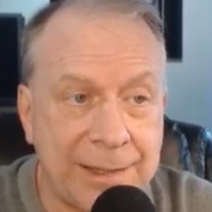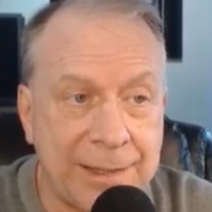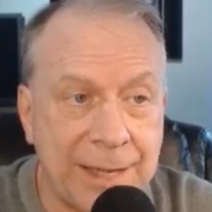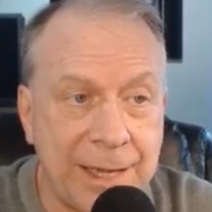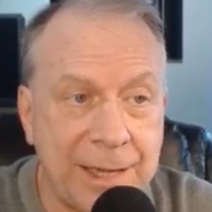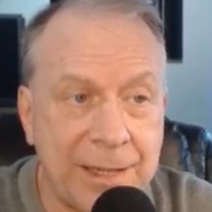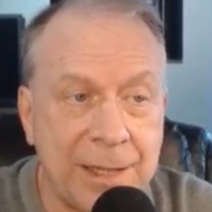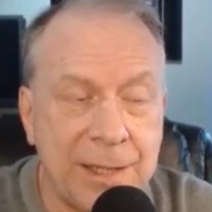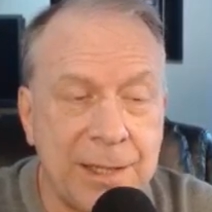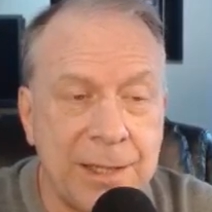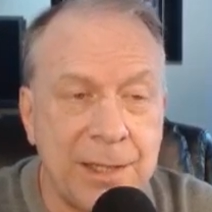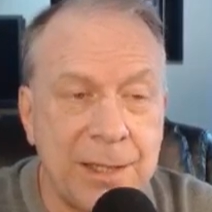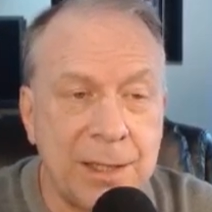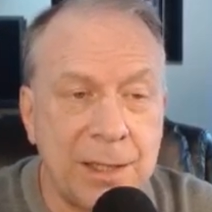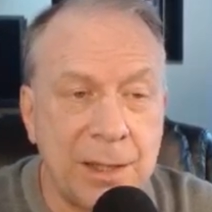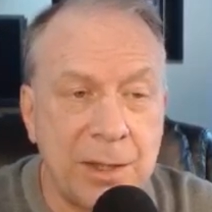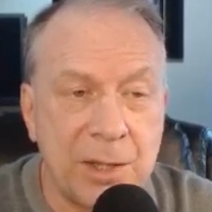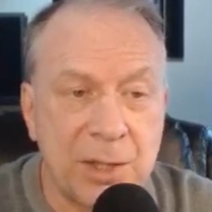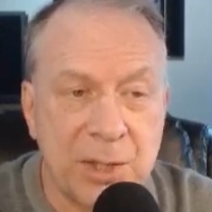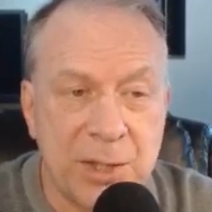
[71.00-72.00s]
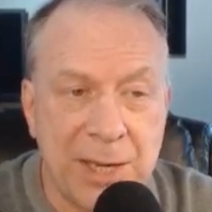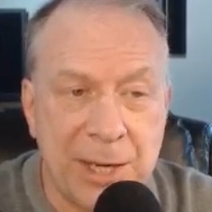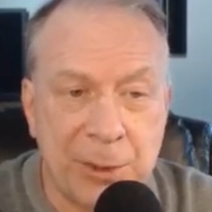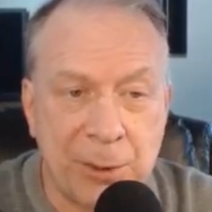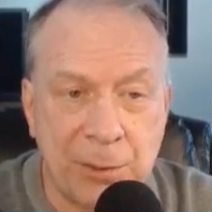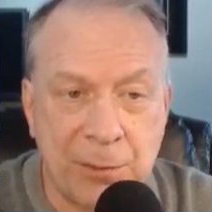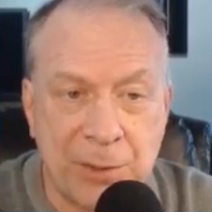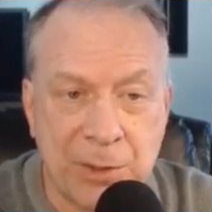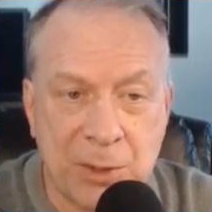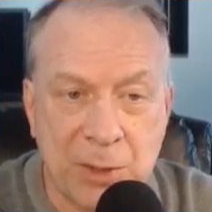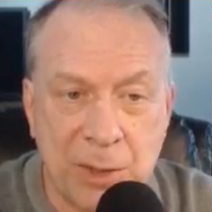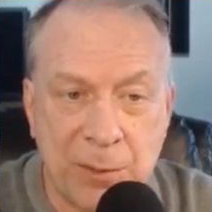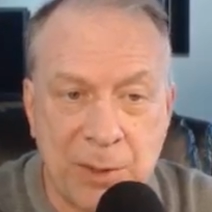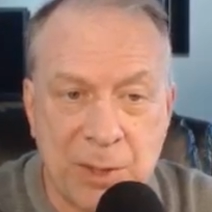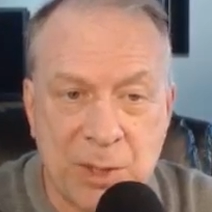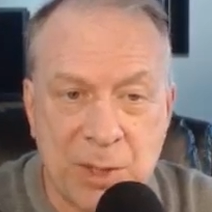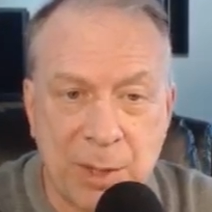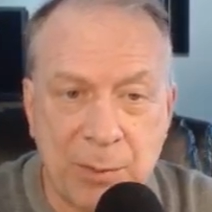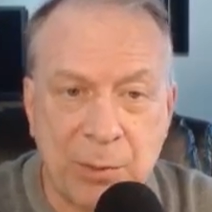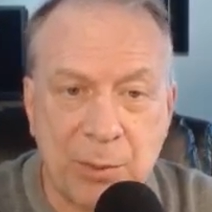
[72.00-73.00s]
that the center of this always
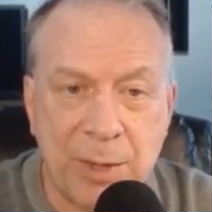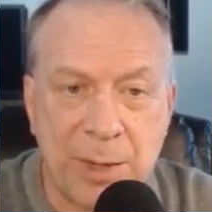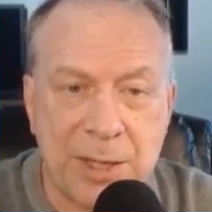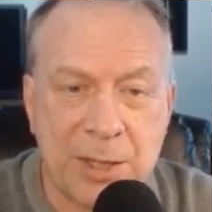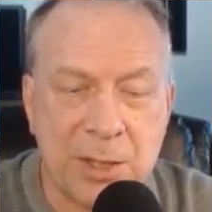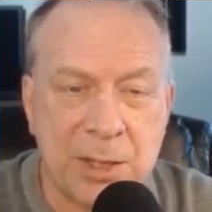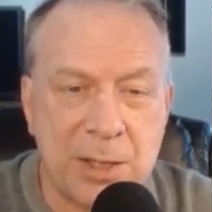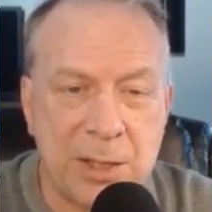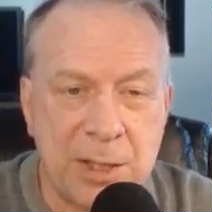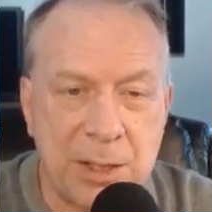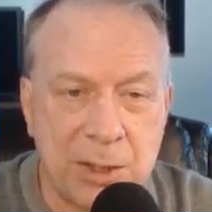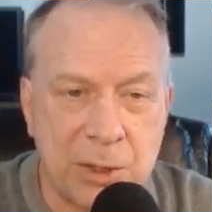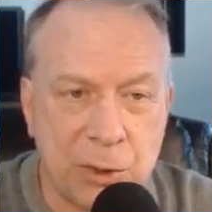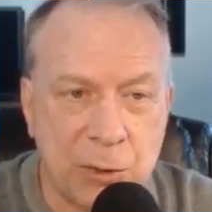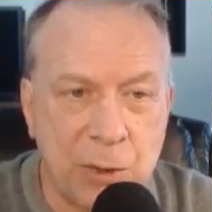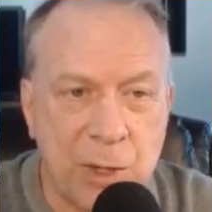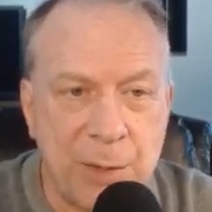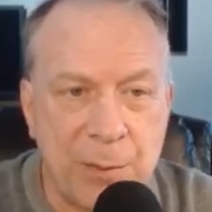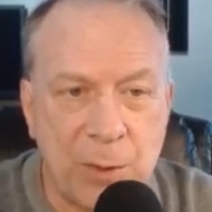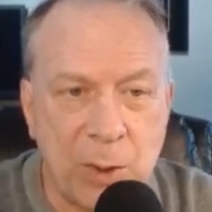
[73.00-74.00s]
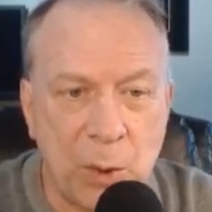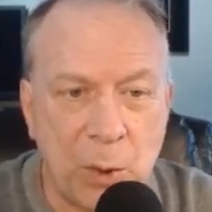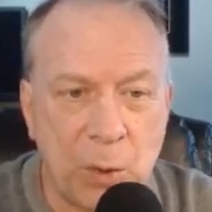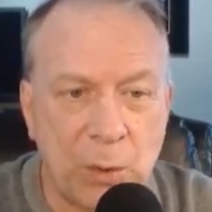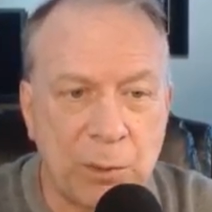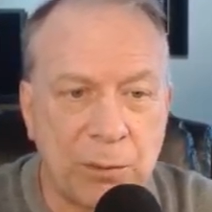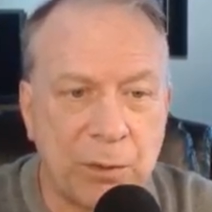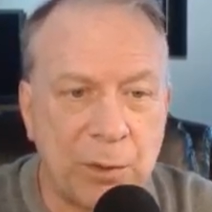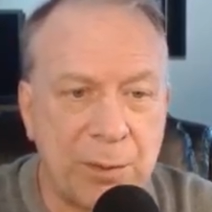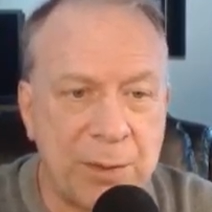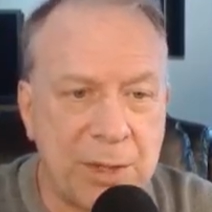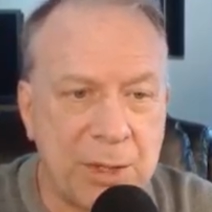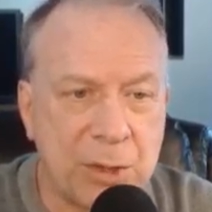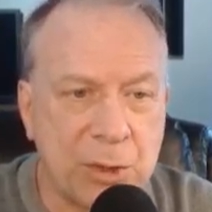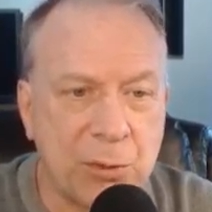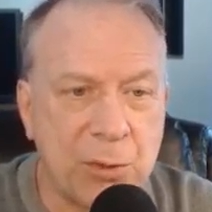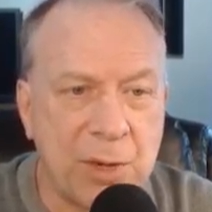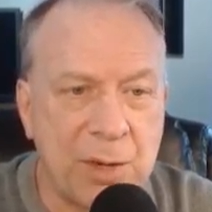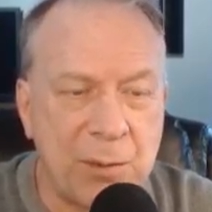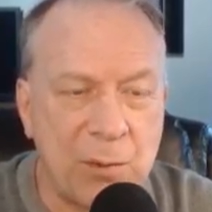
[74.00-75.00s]
separates the extreme cold from the
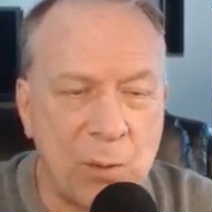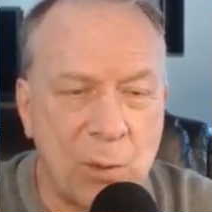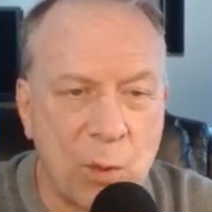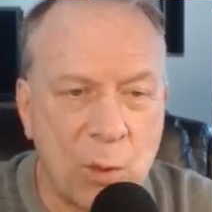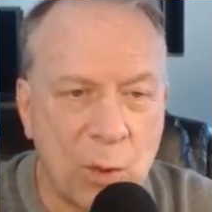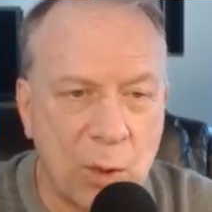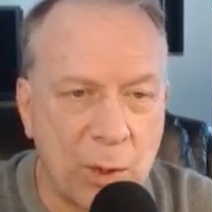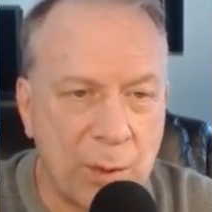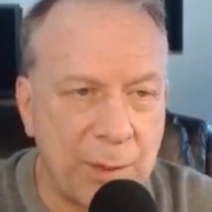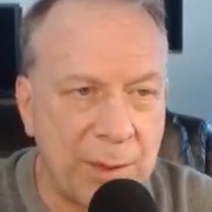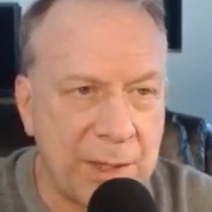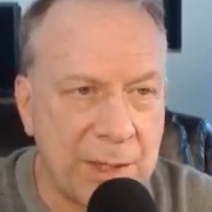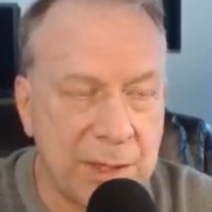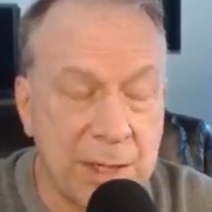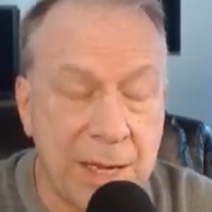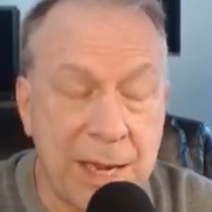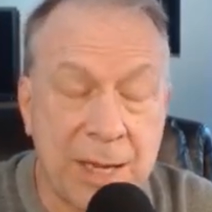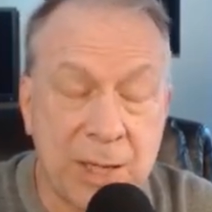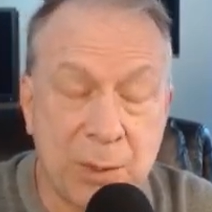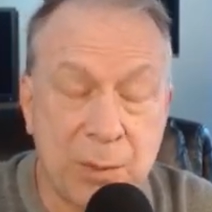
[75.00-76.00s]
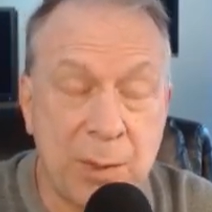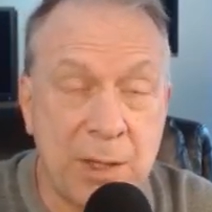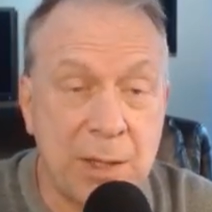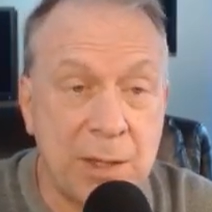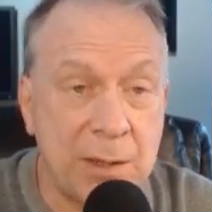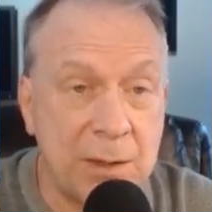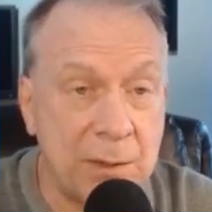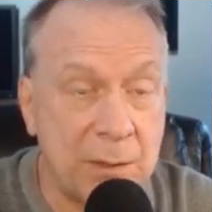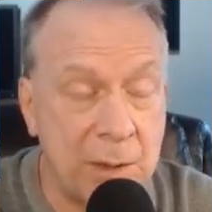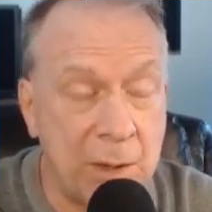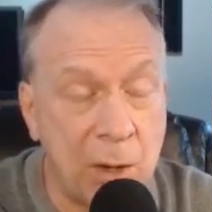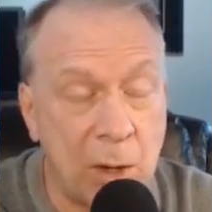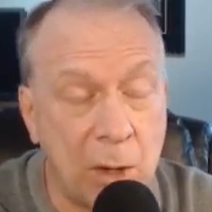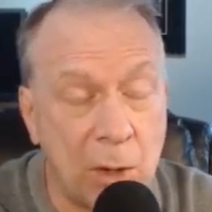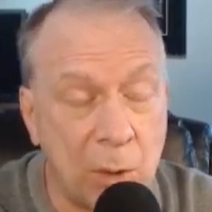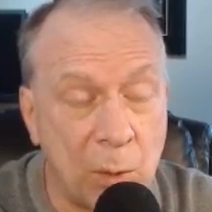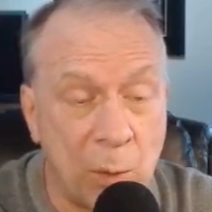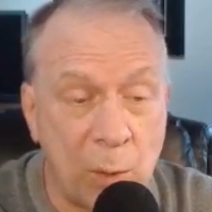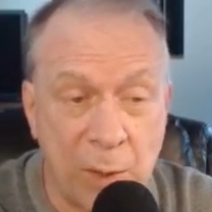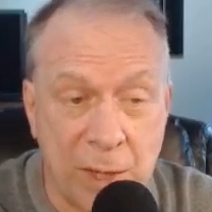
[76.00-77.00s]
extreme warm, and this has been
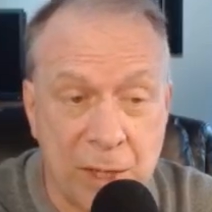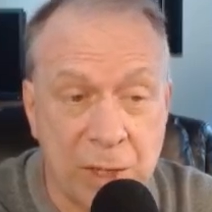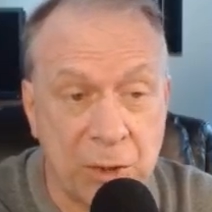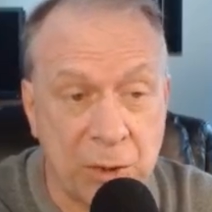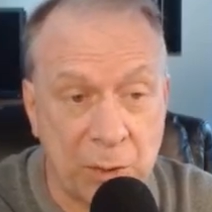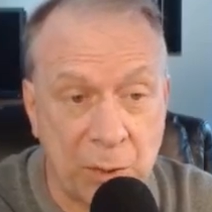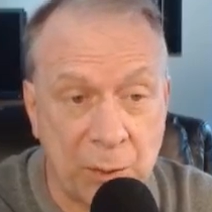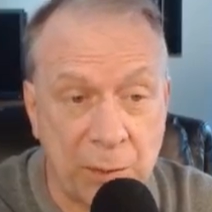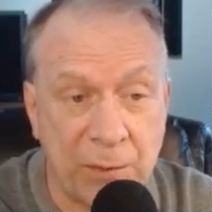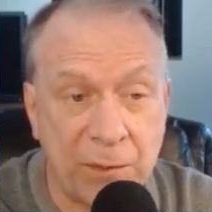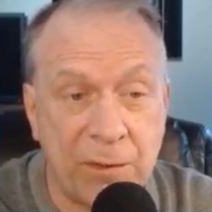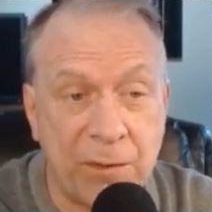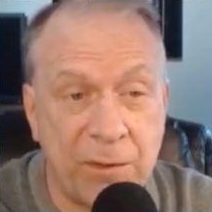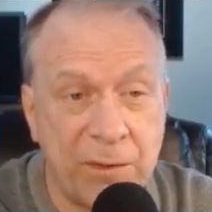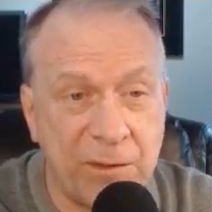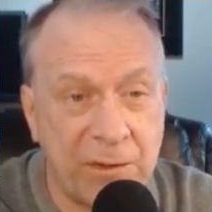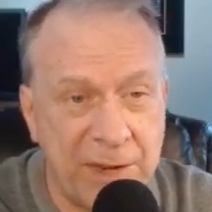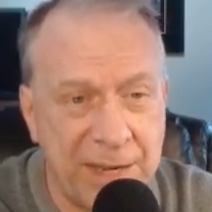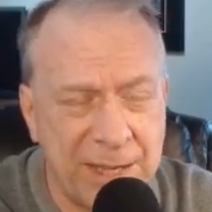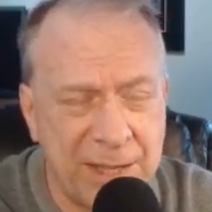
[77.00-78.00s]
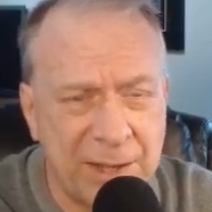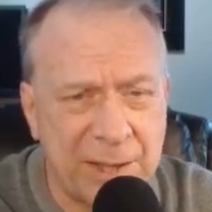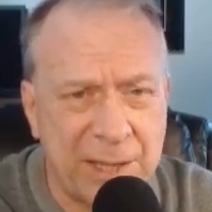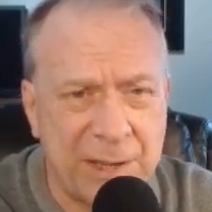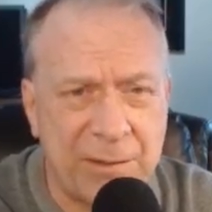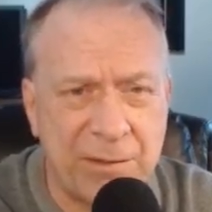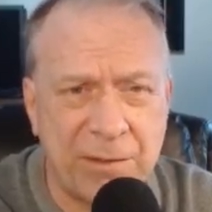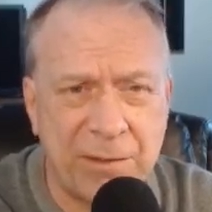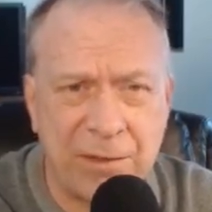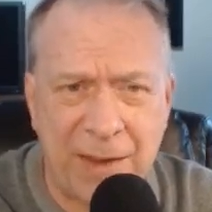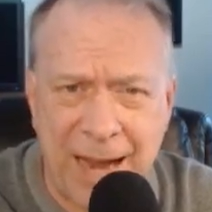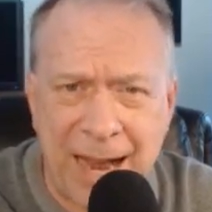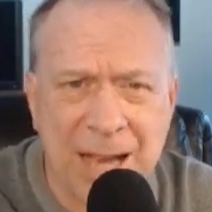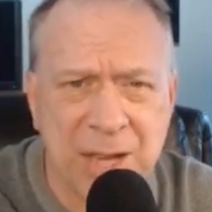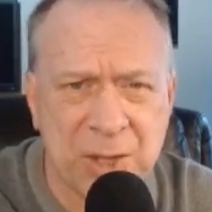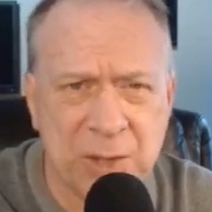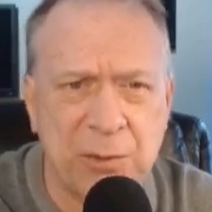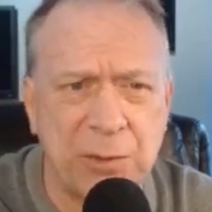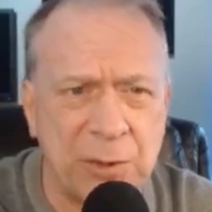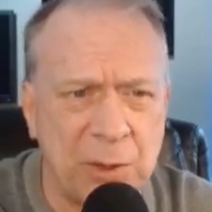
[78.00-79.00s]
all winter fairly
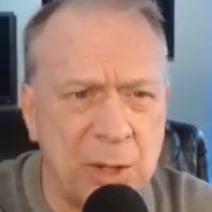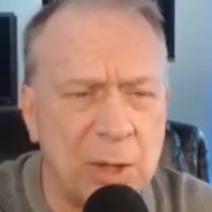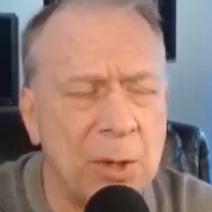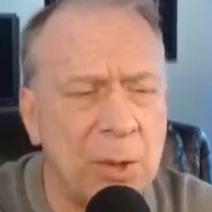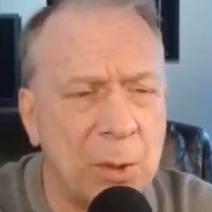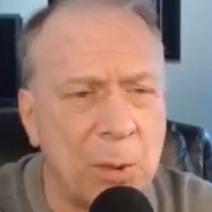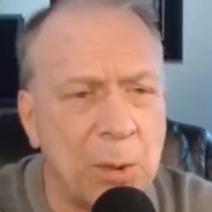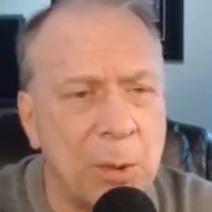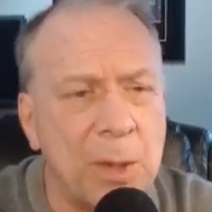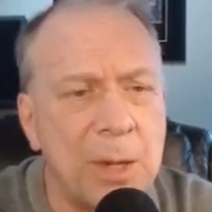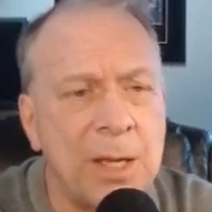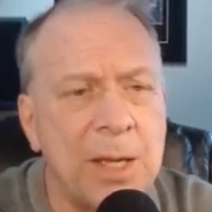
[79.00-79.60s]
fast flow